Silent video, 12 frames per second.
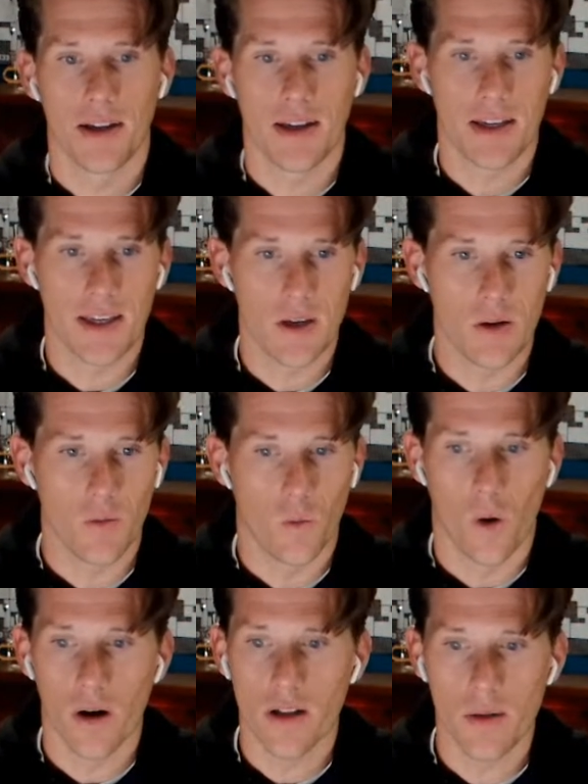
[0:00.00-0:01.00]
He
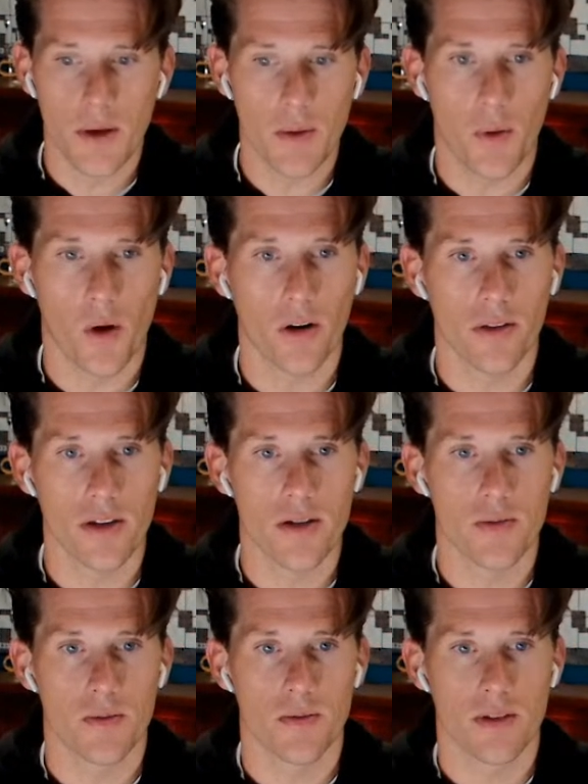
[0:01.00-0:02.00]
wanted to be a part of
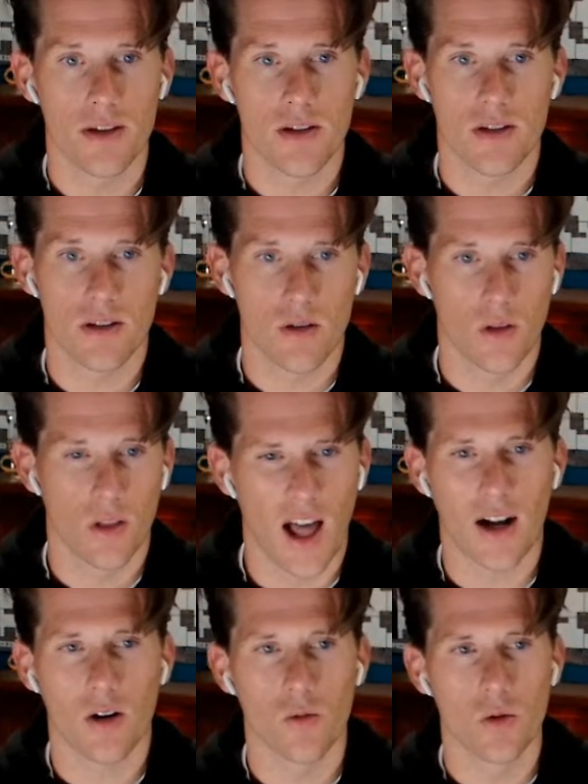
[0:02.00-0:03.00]
this
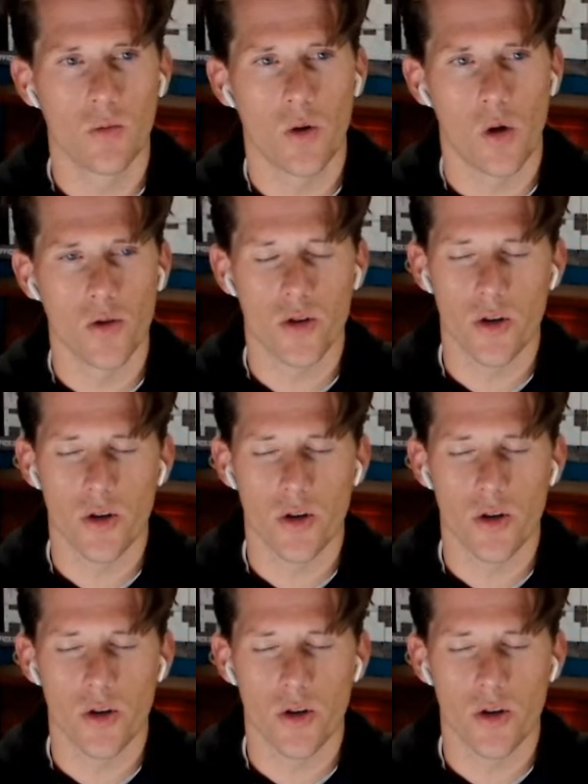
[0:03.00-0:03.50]
locker room culture.